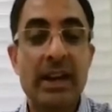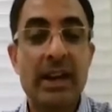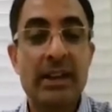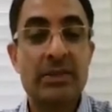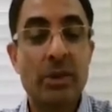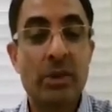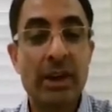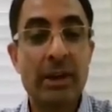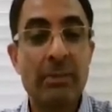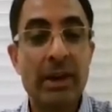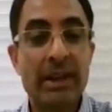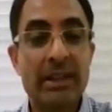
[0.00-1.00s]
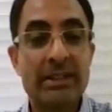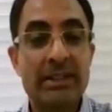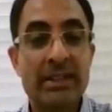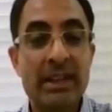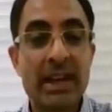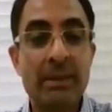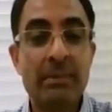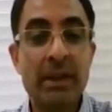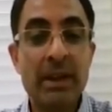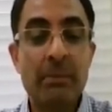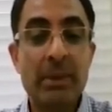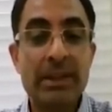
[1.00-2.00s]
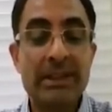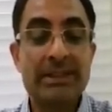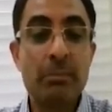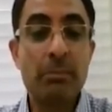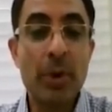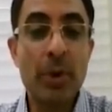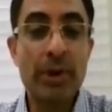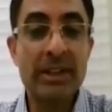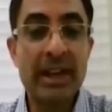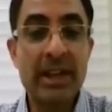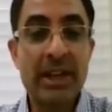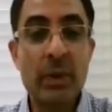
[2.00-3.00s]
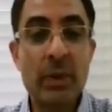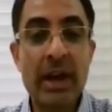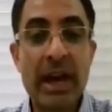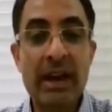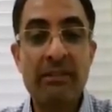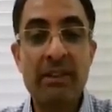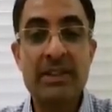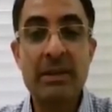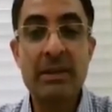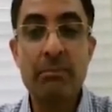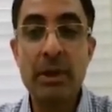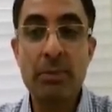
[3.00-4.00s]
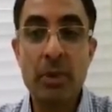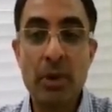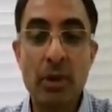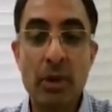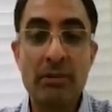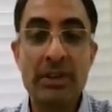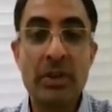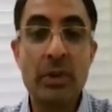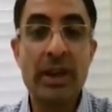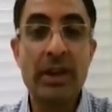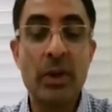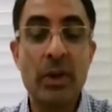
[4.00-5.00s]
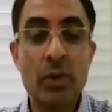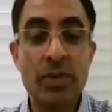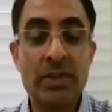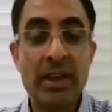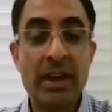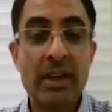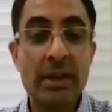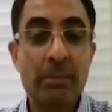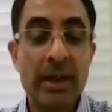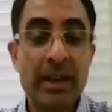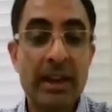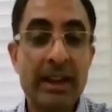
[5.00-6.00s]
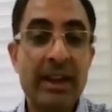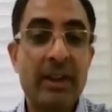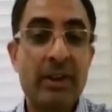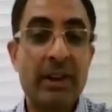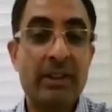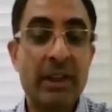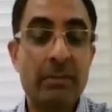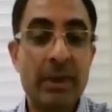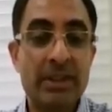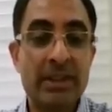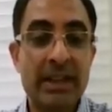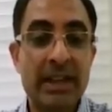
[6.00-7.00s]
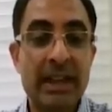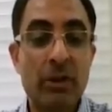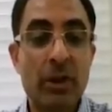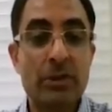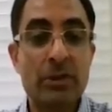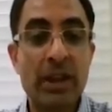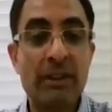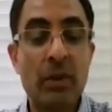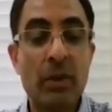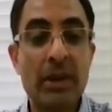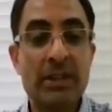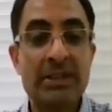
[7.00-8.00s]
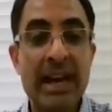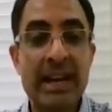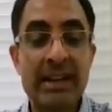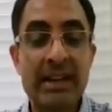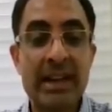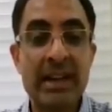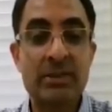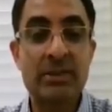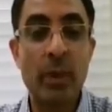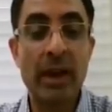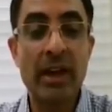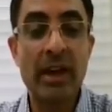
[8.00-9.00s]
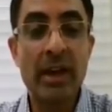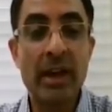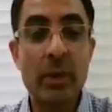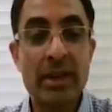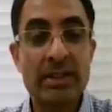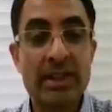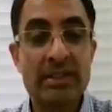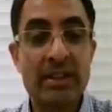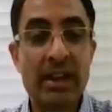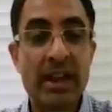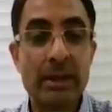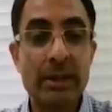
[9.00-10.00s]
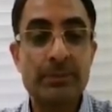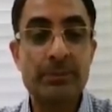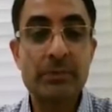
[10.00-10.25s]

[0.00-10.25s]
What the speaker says: it's already been described, but it's important that you have a simple protocol which you can use repeatedly on every patient, and that will also give you a standardized way to assess the lung.